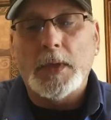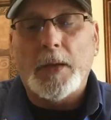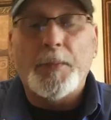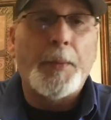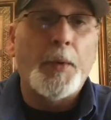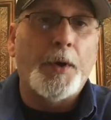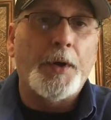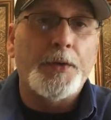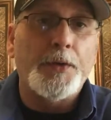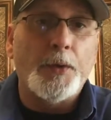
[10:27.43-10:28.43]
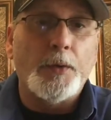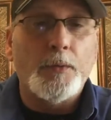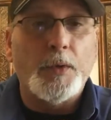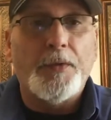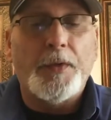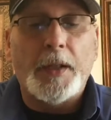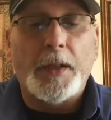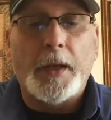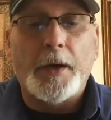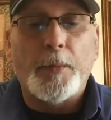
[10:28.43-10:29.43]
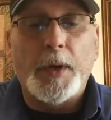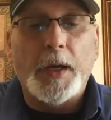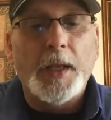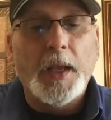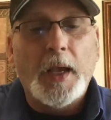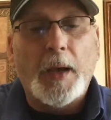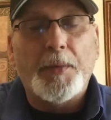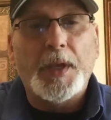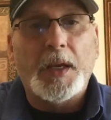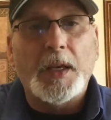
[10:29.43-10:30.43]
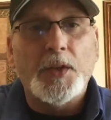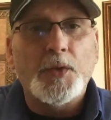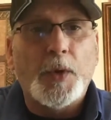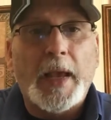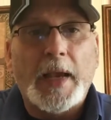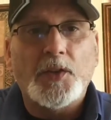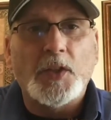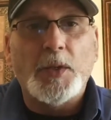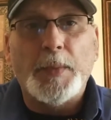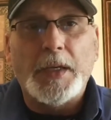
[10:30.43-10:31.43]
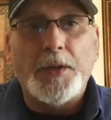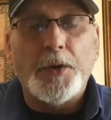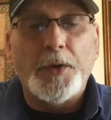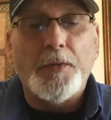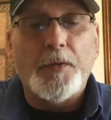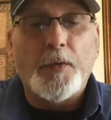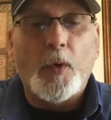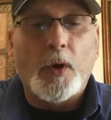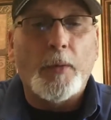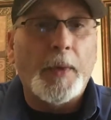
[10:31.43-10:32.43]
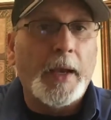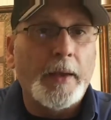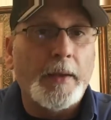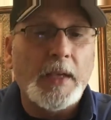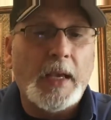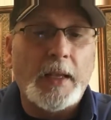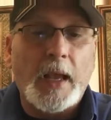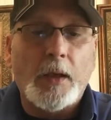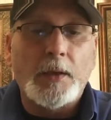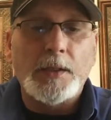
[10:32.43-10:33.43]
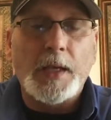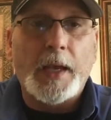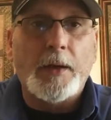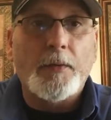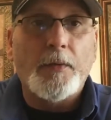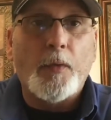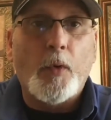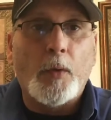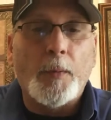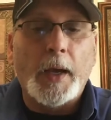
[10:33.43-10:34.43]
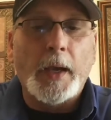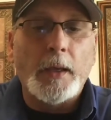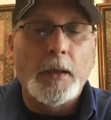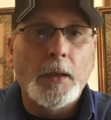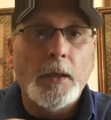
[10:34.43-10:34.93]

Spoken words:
Well, maybe one or two would fit in here, but I'm thinking this would actually be good for my 10-gallon tank, for my